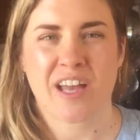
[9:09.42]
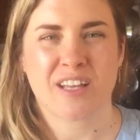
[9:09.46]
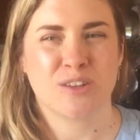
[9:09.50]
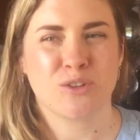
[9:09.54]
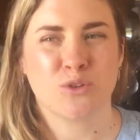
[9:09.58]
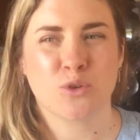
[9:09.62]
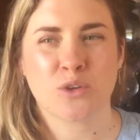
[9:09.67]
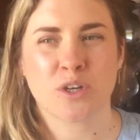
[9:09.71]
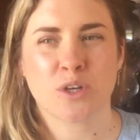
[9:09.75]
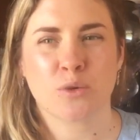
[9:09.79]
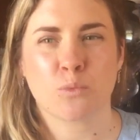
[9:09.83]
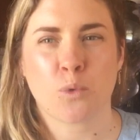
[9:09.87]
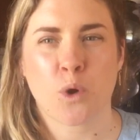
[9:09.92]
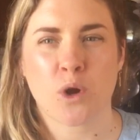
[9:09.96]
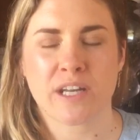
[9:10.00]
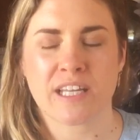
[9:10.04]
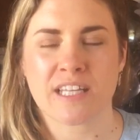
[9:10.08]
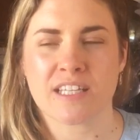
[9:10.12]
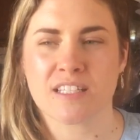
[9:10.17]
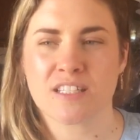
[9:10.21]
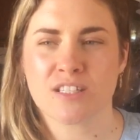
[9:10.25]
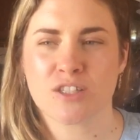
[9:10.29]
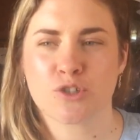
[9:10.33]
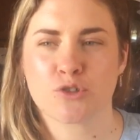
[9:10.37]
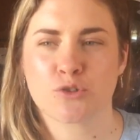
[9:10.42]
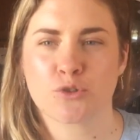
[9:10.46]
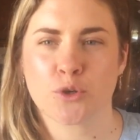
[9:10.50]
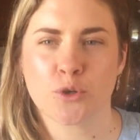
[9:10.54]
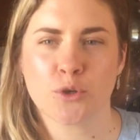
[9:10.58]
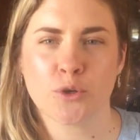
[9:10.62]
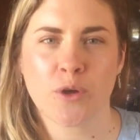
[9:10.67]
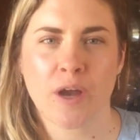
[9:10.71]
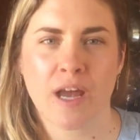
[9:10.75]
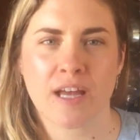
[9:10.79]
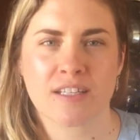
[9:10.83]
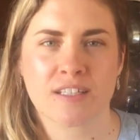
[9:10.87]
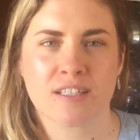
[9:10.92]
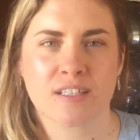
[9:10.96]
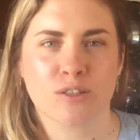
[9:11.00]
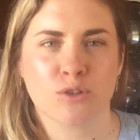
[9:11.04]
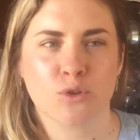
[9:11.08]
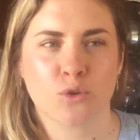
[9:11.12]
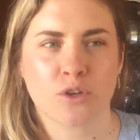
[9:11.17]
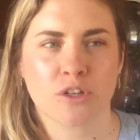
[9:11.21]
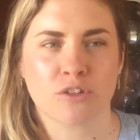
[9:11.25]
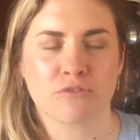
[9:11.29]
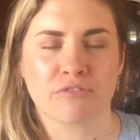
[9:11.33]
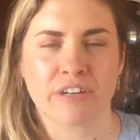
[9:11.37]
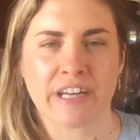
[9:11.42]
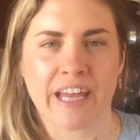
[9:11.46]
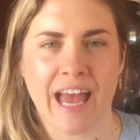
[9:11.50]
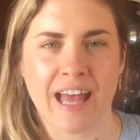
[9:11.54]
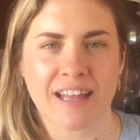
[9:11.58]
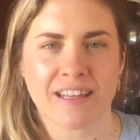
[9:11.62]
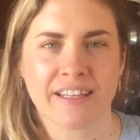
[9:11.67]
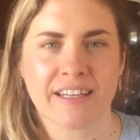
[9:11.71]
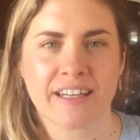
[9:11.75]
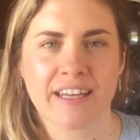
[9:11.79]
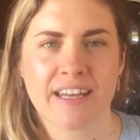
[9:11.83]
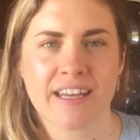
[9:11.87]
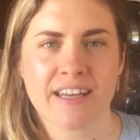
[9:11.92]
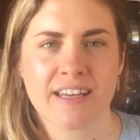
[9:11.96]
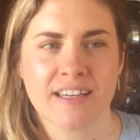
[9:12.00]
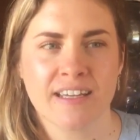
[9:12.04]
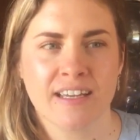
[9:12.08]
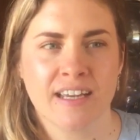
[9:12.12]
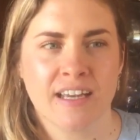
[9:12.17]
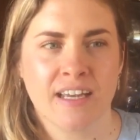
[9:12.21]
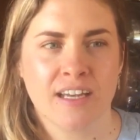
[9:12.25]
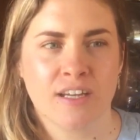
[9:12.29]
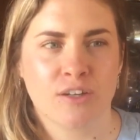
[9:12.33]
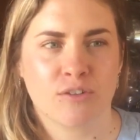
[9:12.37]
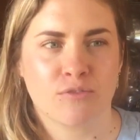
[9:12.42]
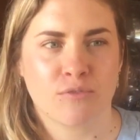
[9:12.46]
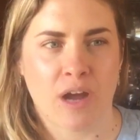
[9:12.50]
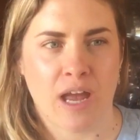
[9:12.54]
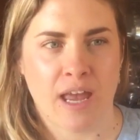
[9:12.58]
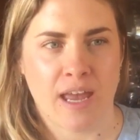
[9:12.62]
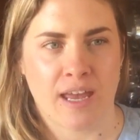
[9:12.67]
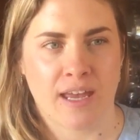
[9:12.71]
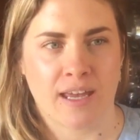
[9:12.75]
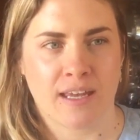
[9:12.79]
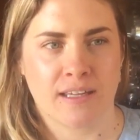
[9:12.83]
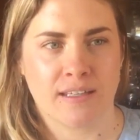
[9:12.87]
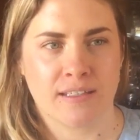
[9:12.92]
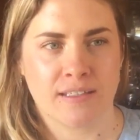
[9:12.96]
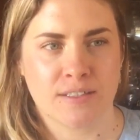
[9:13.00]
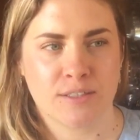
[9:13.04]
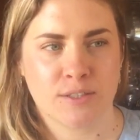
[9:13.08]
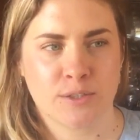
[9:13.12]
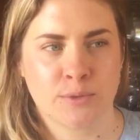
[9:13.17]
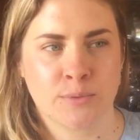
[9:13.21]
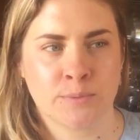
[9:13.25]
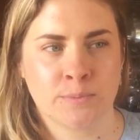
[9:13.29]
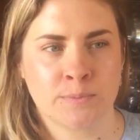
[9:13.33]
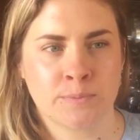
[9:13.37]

look at what is true and to look at reality. And